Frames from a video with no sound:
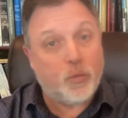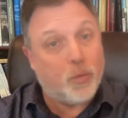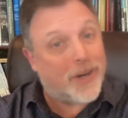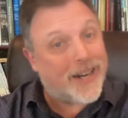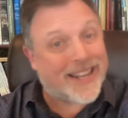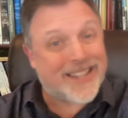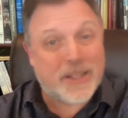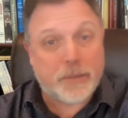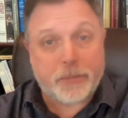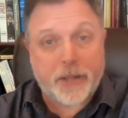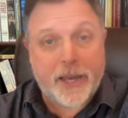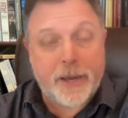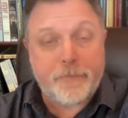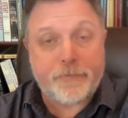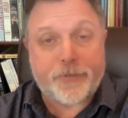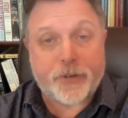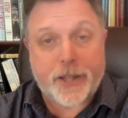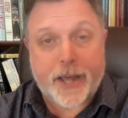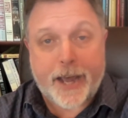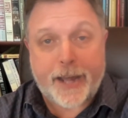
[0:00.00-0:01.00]
We're not to blame
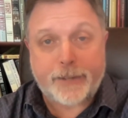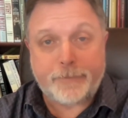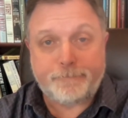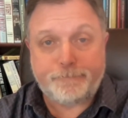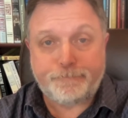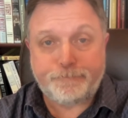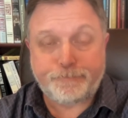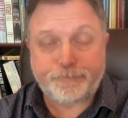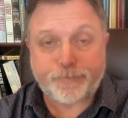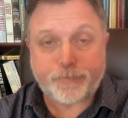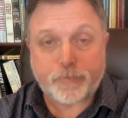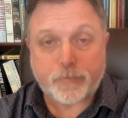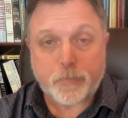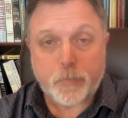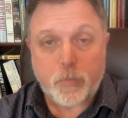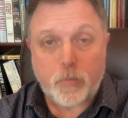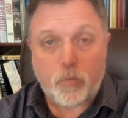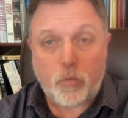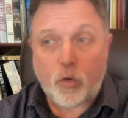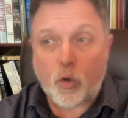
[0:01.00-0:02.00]
for that.
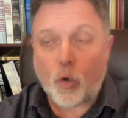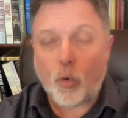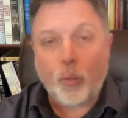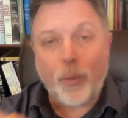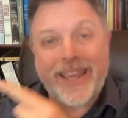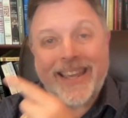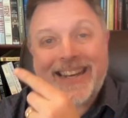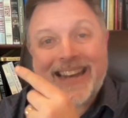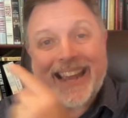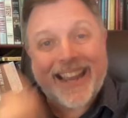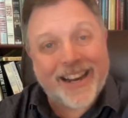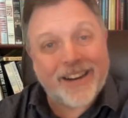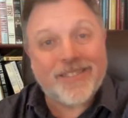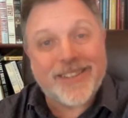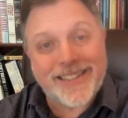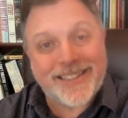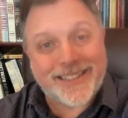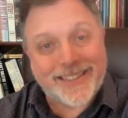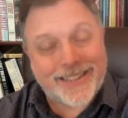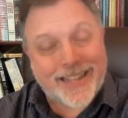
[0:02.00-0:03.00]
We
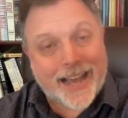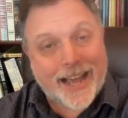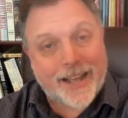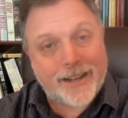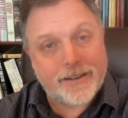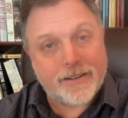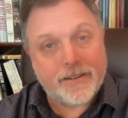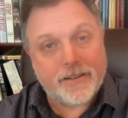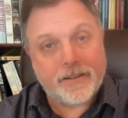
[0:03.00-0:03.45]
inherited that,